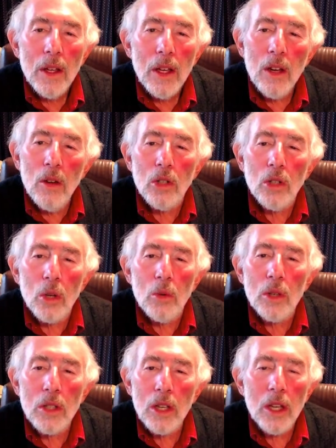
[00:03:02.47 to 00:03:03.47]
He knew she
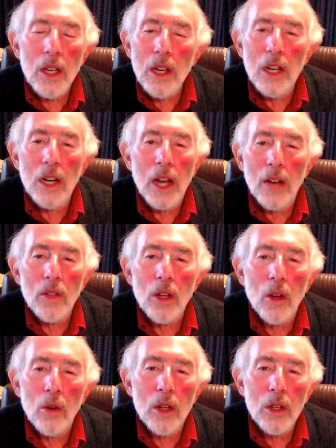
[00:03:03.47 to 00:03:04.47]
was sick. He didn't have to
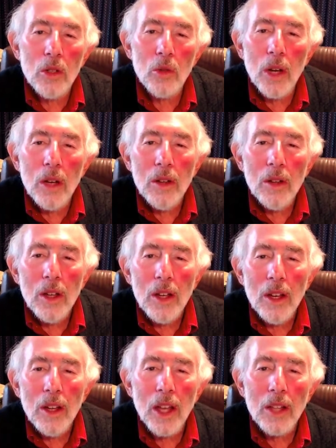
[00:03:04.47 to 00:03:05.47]
go to Israel
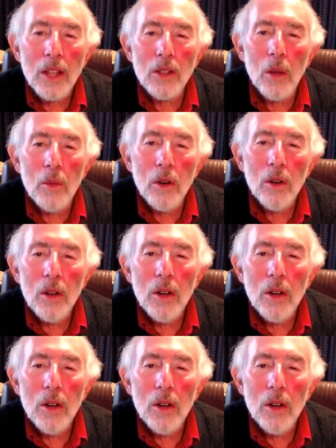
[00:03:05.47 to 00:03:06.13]
that summer.